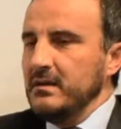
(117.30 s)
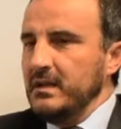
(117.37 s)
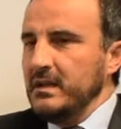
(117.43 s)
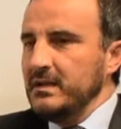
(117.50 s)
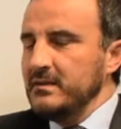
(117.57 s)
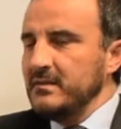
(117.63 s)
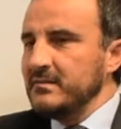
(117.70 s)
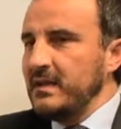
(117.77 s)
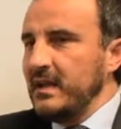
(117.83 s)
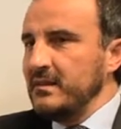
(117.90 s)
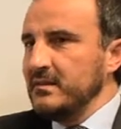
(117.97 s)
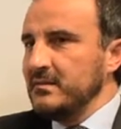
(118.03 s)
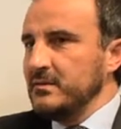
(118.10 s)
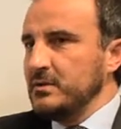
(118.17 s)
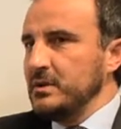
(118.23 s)
in the
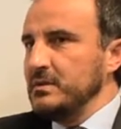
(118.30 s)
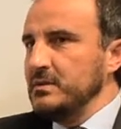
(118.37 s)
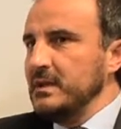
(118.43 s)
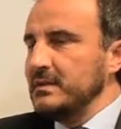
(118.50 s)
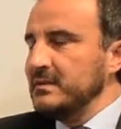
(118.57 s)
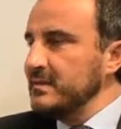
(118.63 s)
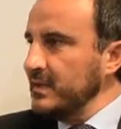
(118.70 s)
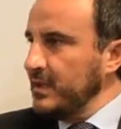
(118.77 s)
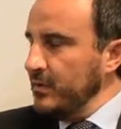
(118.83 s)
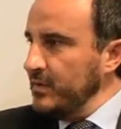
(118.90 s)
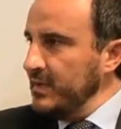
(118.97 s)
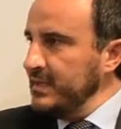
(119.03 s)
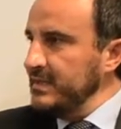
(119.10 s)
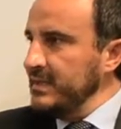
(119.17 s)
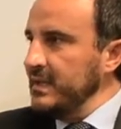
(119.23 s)
sense that
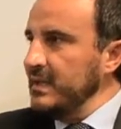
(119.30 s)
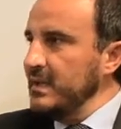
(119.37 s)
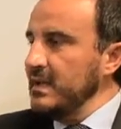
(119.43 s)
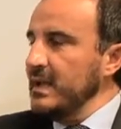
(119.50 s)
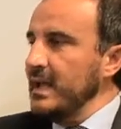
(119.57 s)
security